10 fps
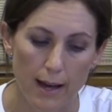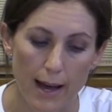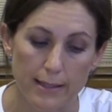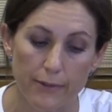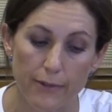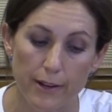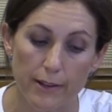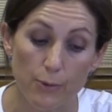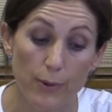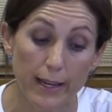And the
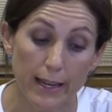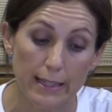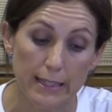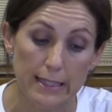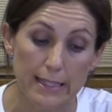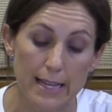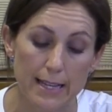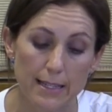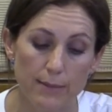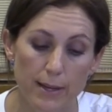further weakening in
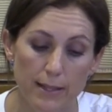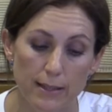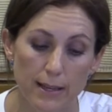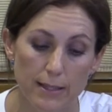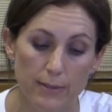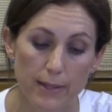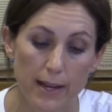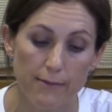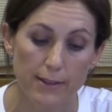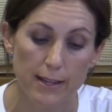sentiment has been
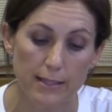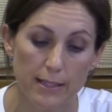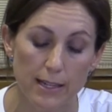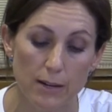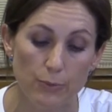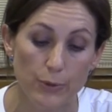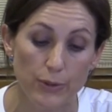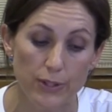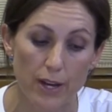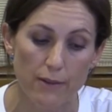evident in output
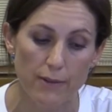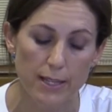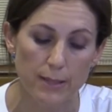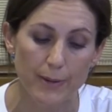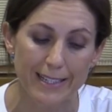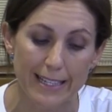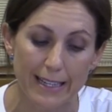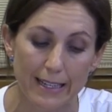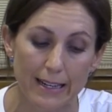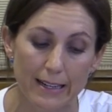surveys,
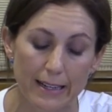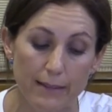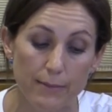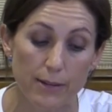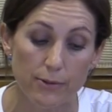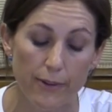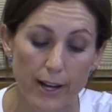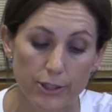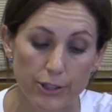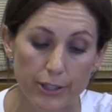particularly in
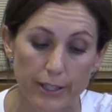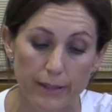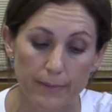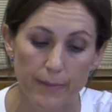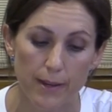manufacturing.